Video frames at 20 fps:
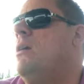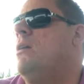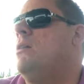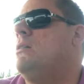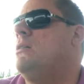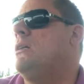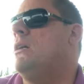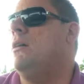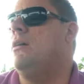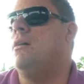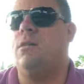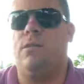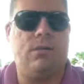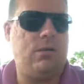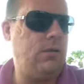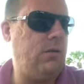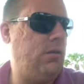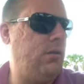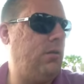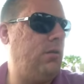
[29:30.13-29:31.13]

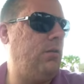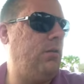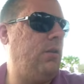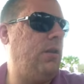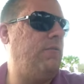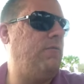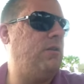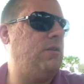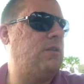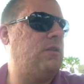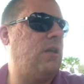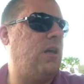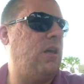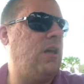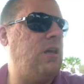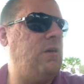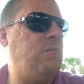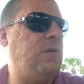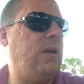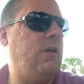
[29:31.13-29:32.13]
to leave us an
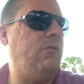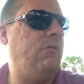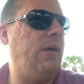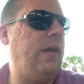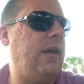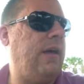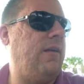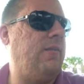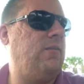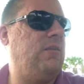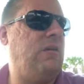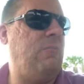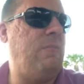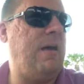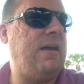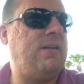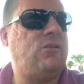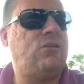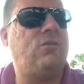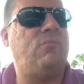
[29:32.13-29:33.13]
email at
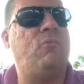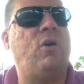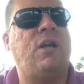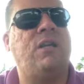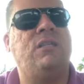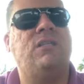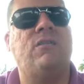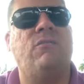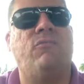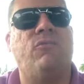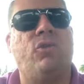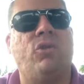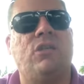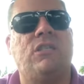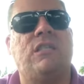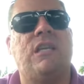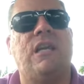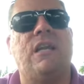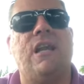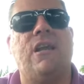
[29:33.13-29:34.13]

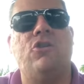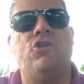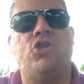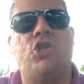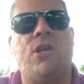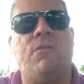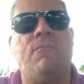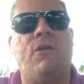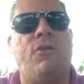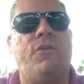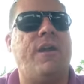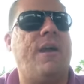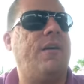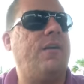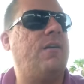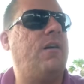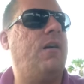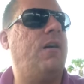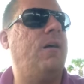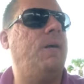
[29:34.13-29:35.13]

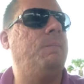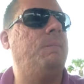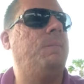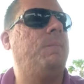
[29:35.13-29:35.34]
themastermindsofrealestate@gmail.com.